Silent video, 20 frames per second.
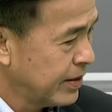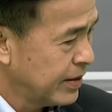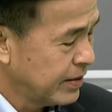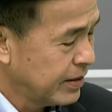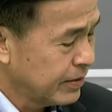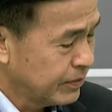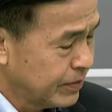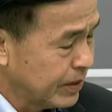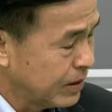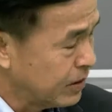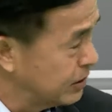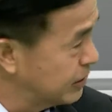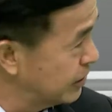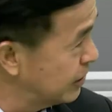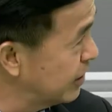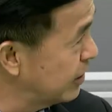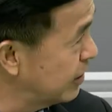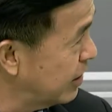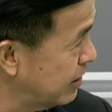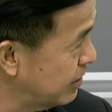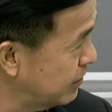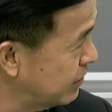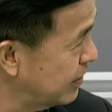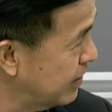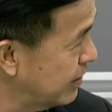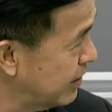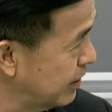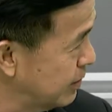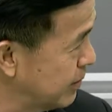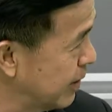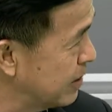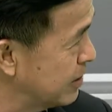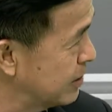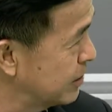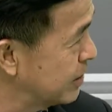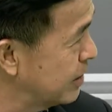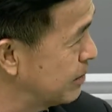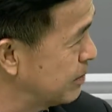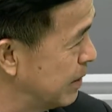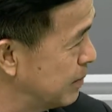a big concern. Rather big
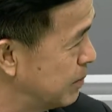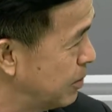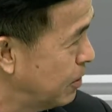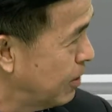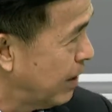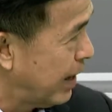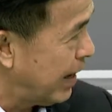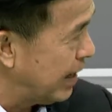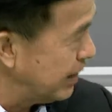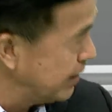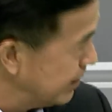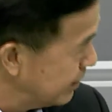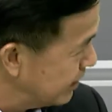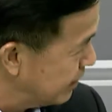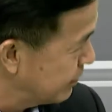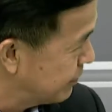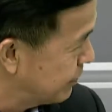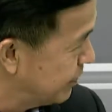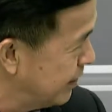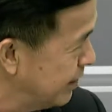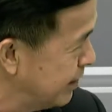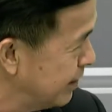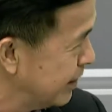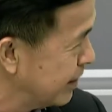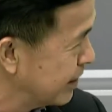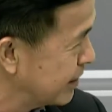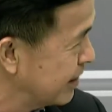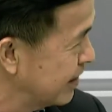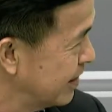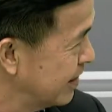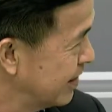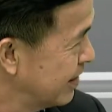concern. People hiding their feelings.